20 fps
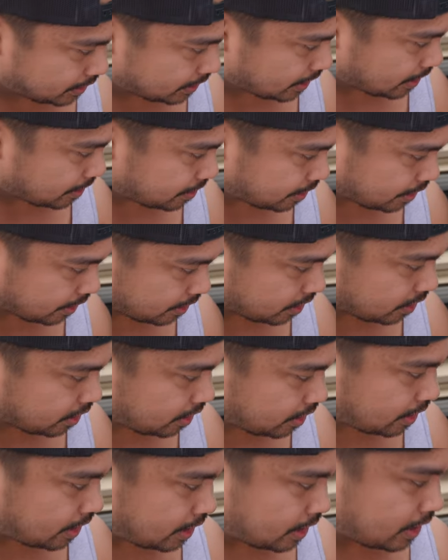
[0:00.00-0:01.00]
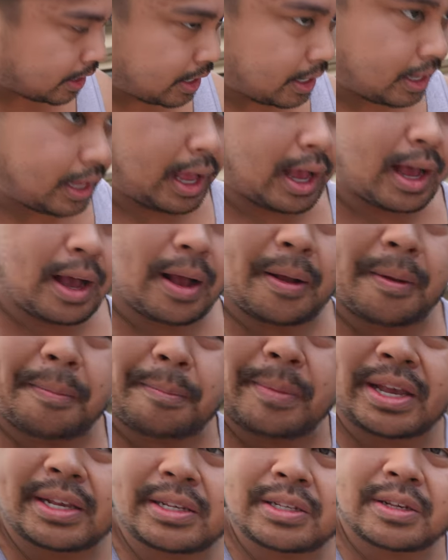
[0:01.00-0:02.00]
down there. Uh,
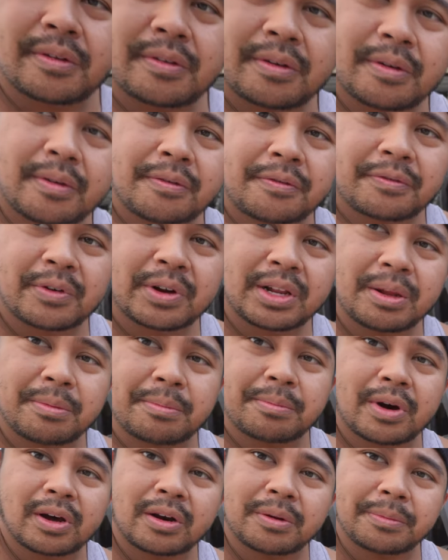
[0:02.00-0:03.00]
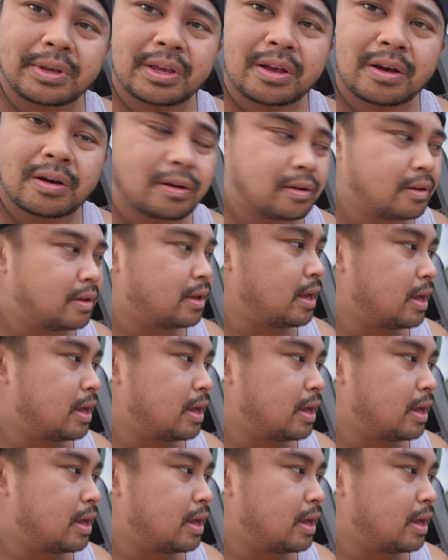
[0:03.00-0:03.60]
makes front end bottoming out